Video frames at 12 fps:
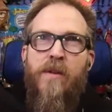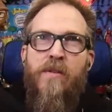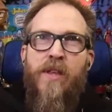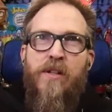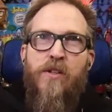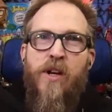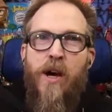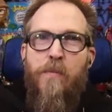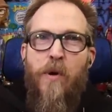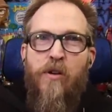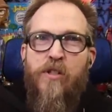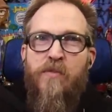they took out
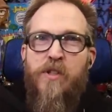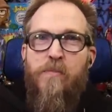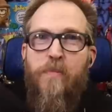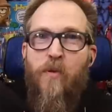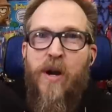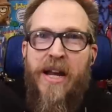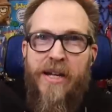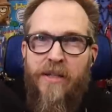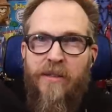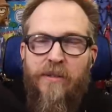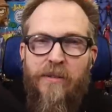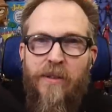parts of his
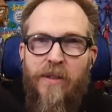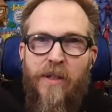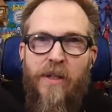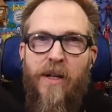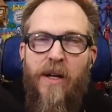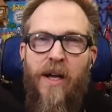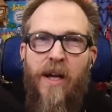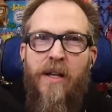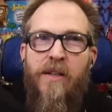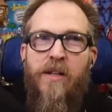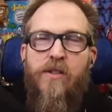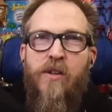brain
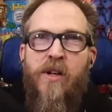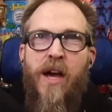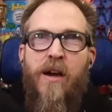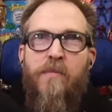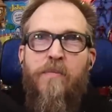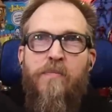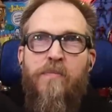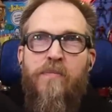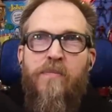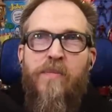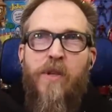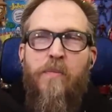and they took out
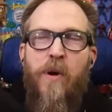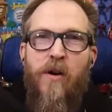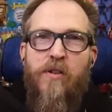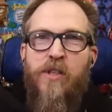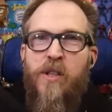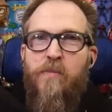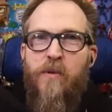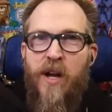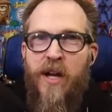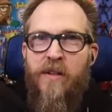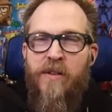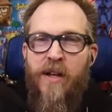the parts of the
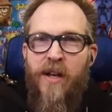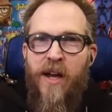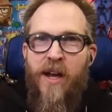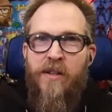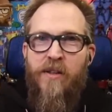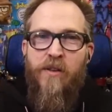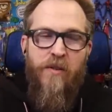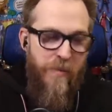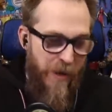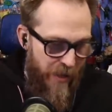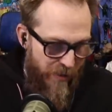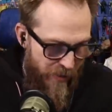brain that had the
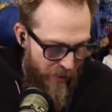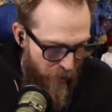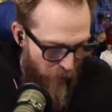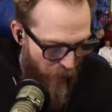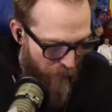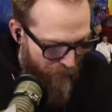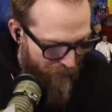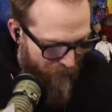Irumodic syndrome.